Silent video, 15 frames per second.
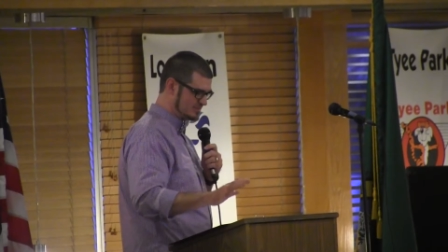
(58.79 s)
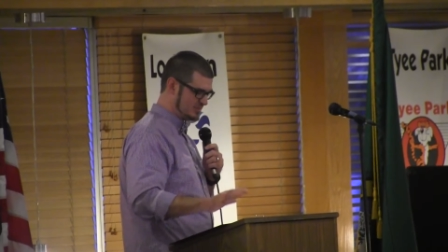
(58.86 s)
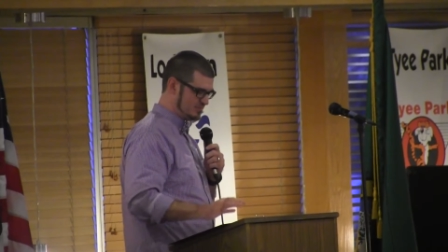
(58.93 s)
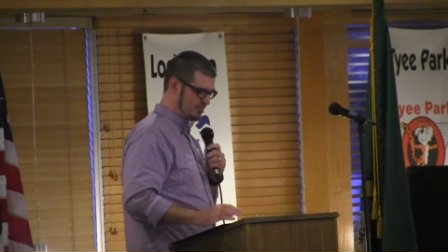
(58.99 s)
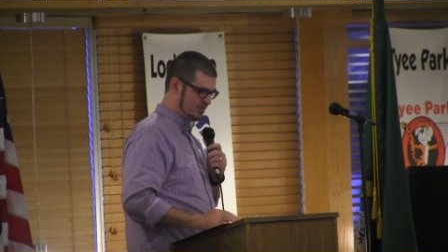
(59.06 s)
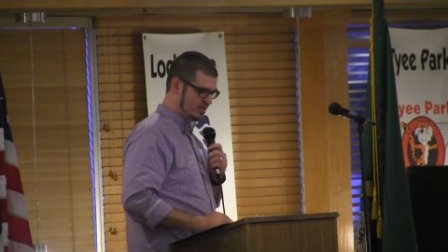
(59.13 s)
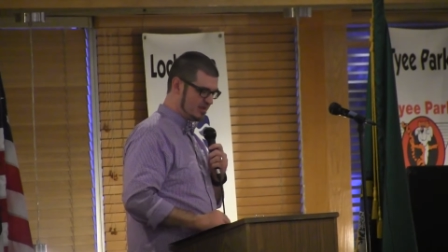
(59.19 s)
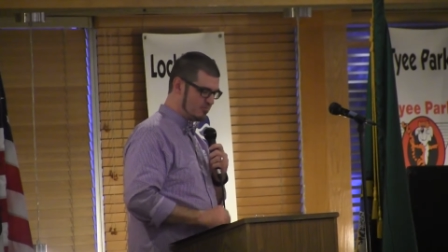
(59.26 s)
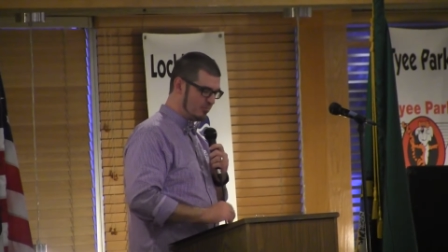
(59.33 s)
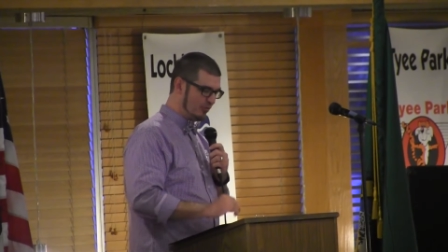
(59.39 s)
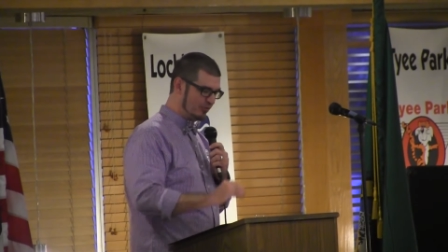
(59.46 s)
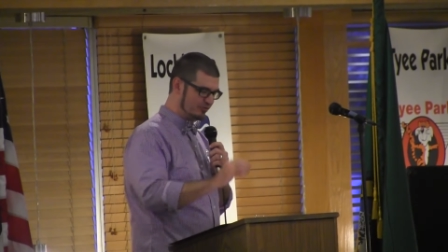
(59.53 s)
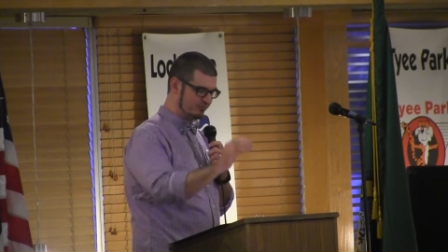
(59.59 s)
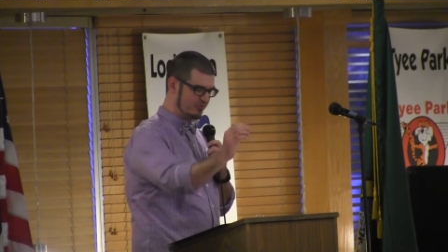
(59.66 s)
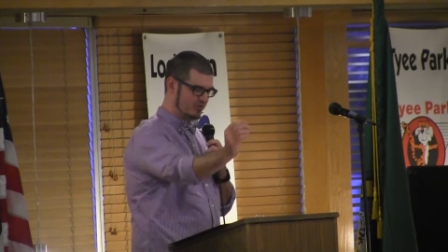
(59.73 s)
some of the
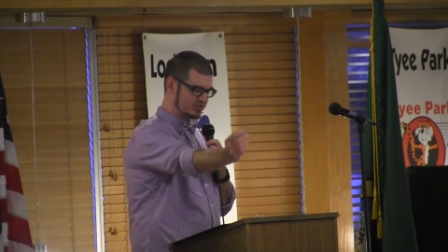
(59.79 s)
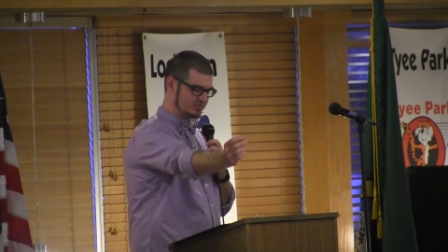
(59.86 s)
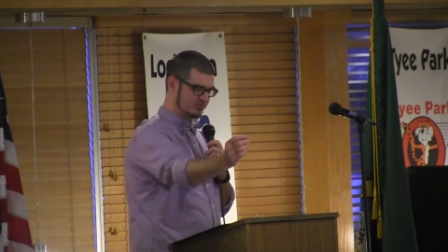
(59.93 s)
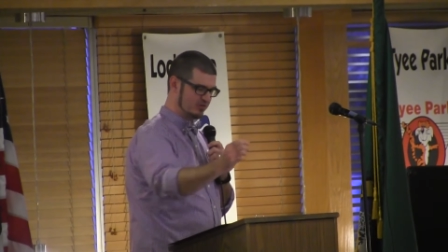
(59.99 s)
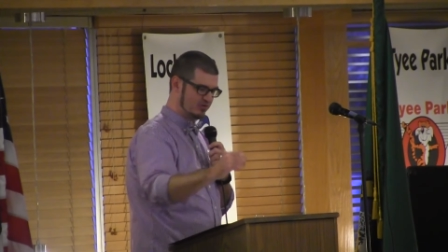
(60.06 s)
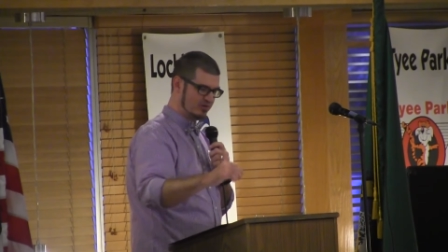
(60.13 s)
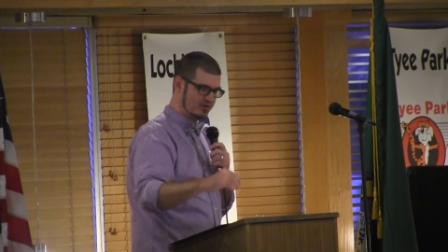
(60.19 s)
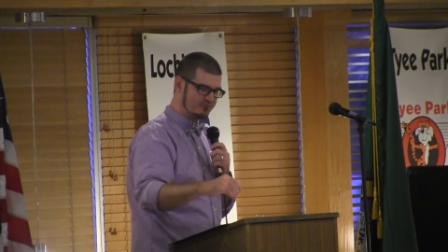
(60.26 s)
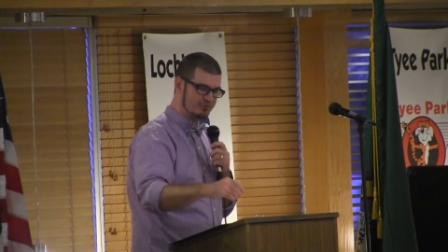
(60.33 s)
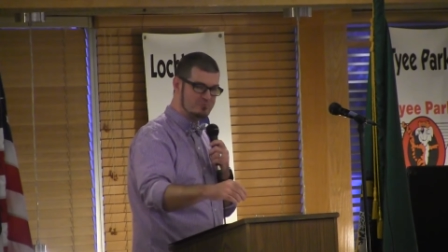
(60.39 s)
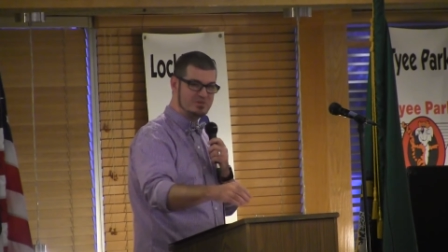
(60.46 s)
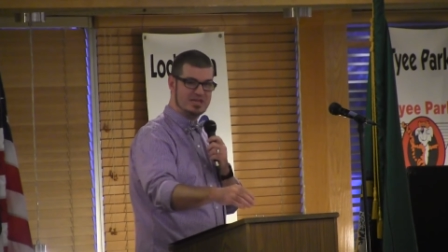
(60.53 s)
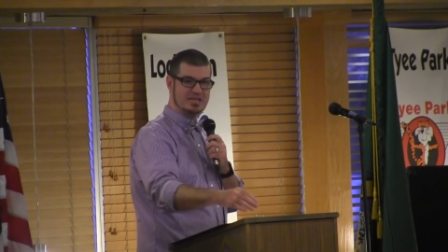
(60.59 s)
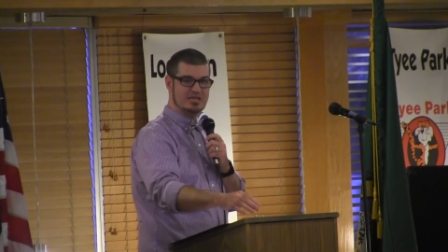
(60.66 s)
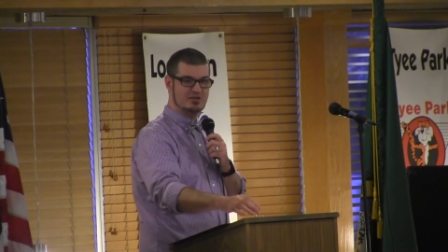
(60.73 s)
important folks for for
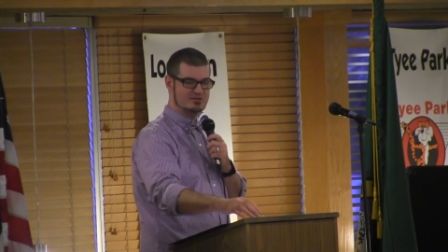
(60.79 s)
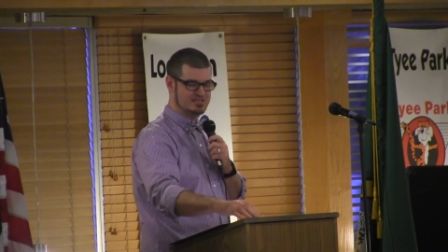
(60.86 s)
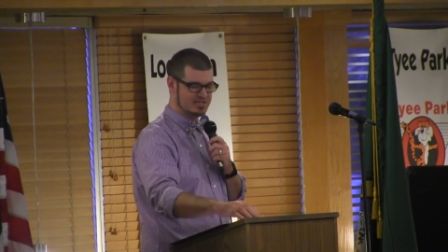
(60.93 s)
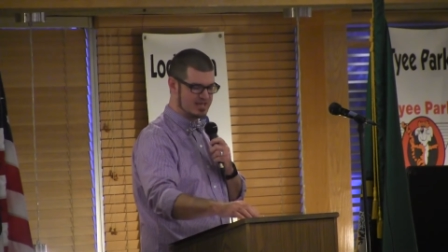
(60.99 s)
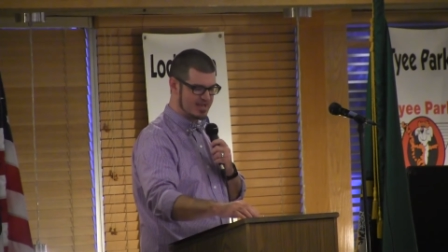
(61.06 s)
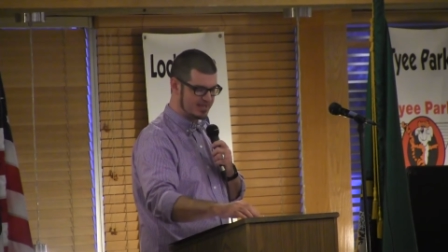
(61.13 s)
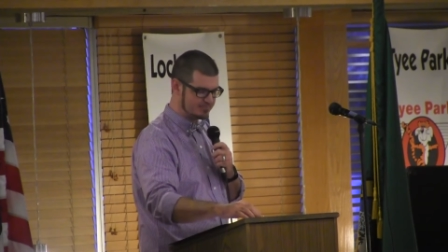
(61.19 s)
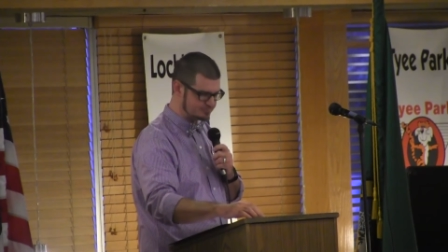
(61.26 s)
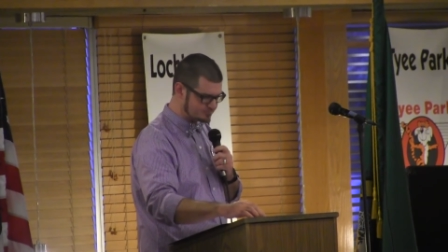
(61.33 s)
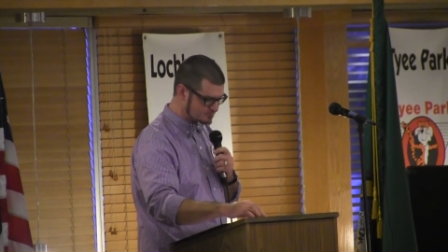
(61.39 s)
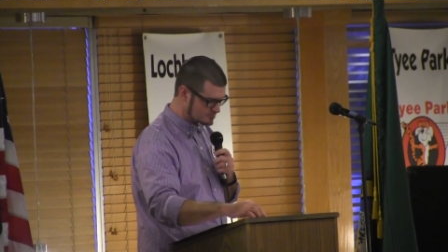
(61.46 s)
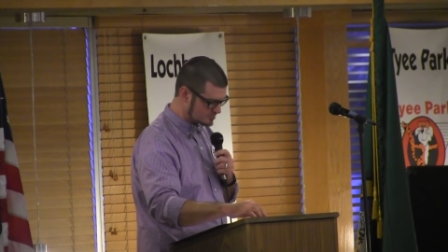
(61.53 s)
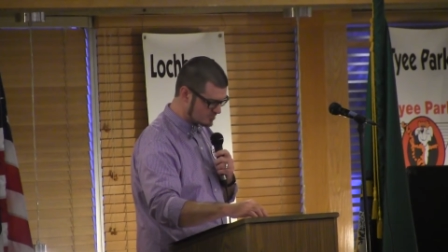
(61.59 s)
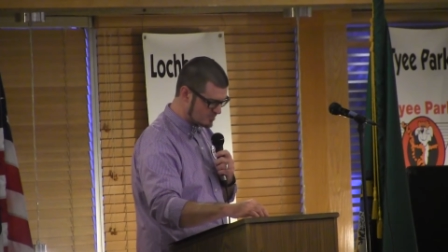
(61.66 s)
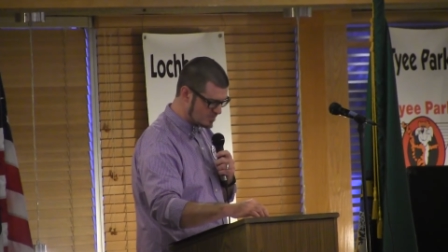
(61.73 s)
being here today.
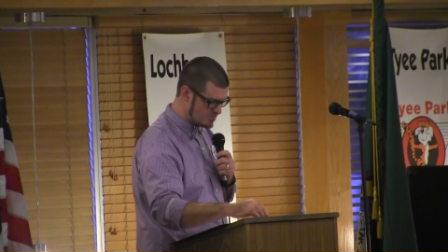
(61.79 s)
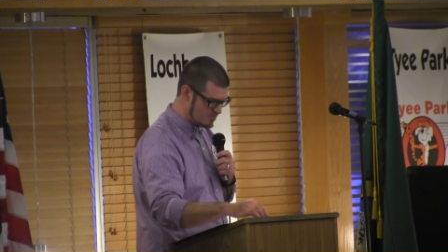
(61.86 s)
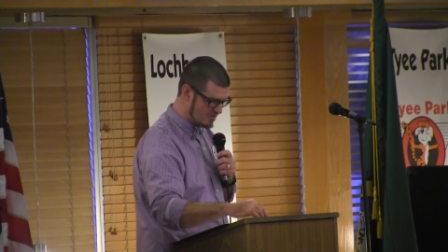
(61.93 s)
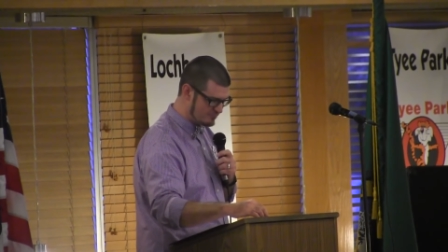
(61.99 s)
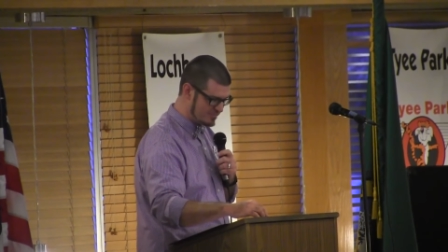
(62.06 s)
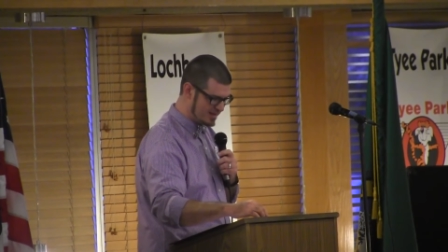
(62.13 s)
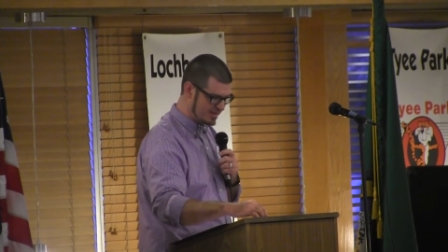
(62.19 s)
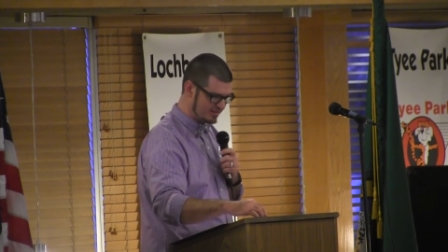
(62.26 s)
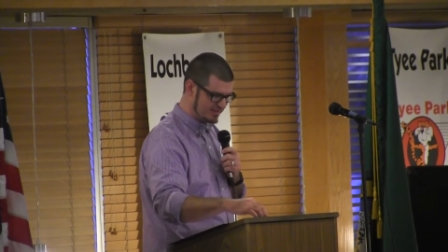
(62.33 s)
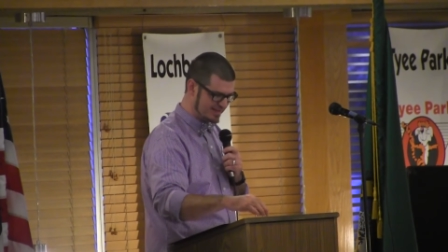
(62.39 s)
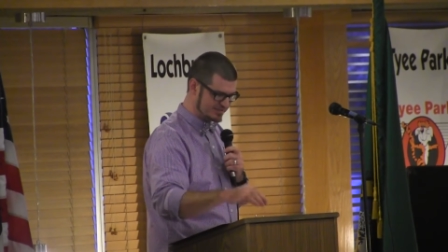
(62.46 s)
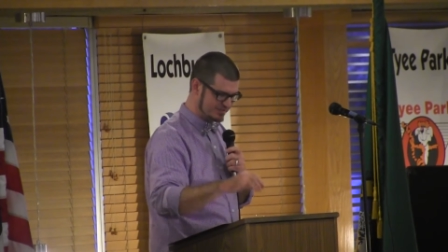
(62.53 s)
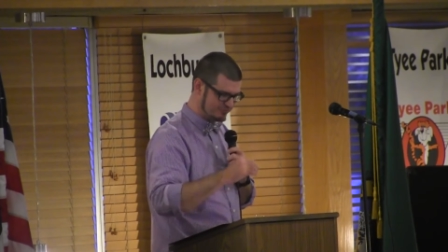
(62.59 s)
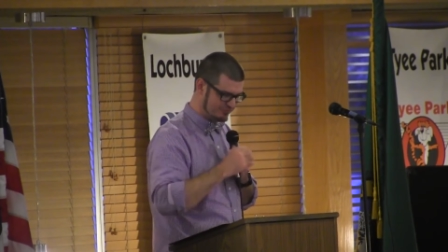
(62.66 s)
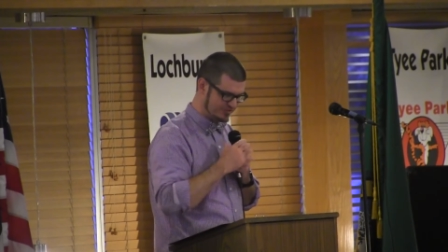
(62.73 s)
We have many
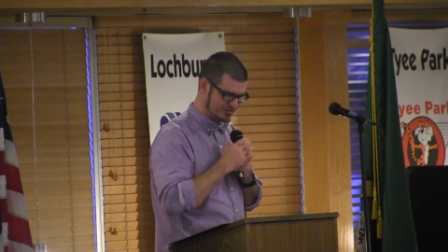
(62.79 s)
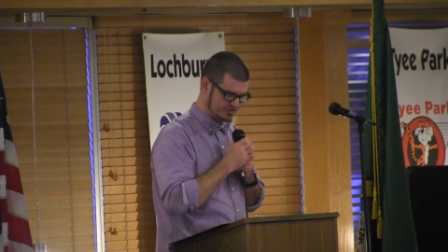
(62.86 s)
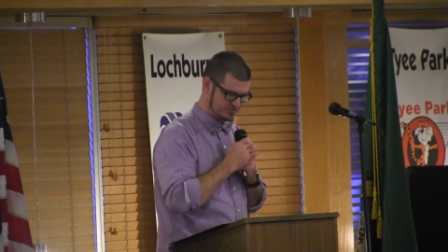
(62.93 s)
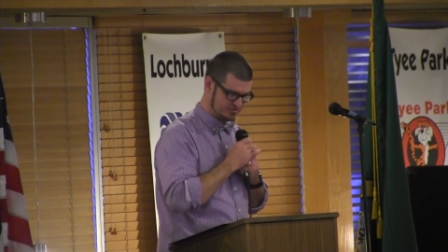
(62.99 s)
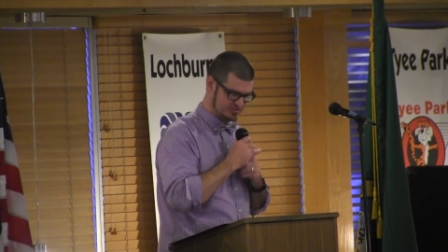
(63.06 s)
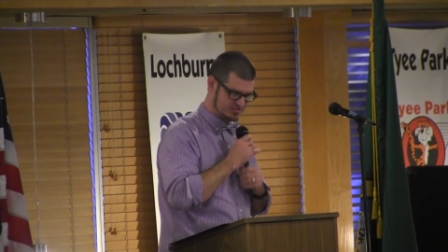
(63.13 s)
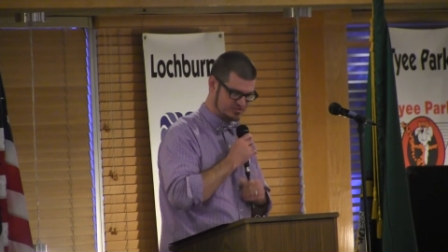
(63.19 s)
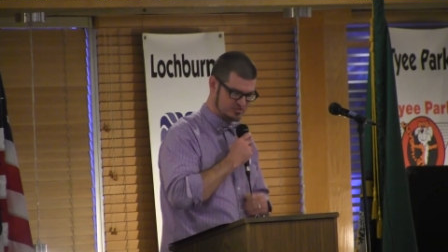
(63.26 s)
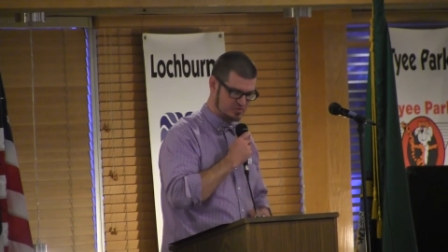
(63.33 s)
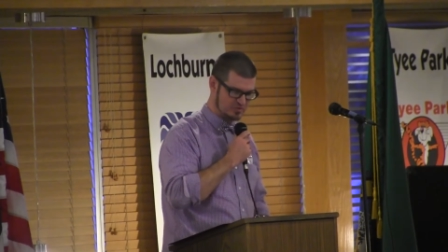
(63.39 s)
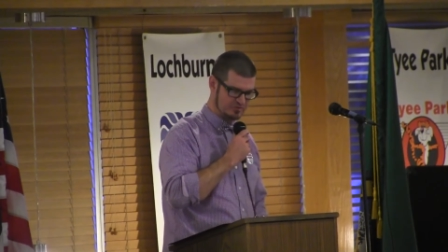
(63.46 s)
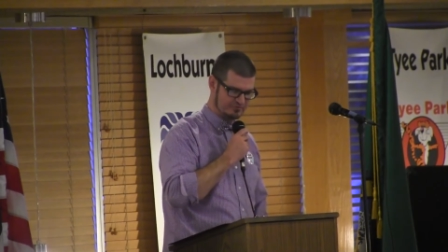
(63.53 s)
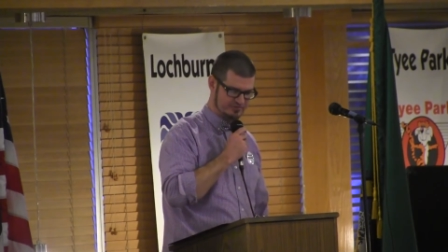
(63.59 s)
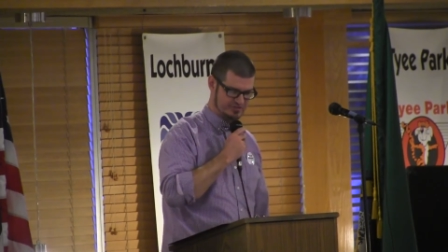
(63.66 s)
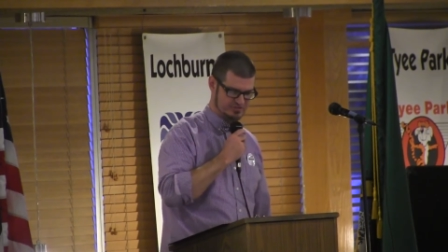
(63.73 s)
elected officials and
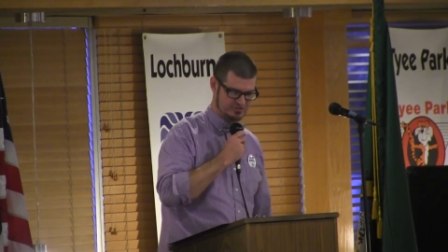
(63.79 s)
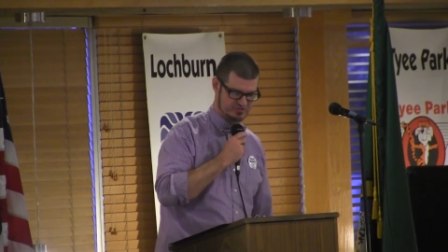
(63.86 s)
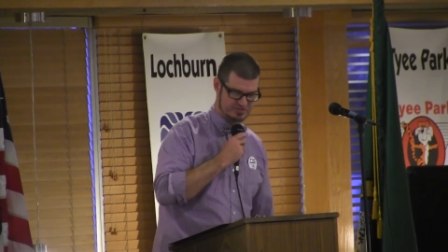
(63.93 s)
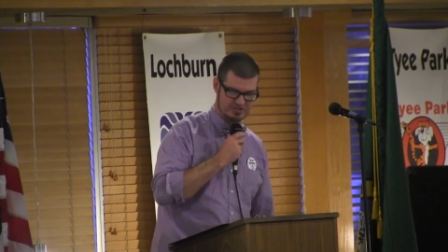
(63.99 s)
school officials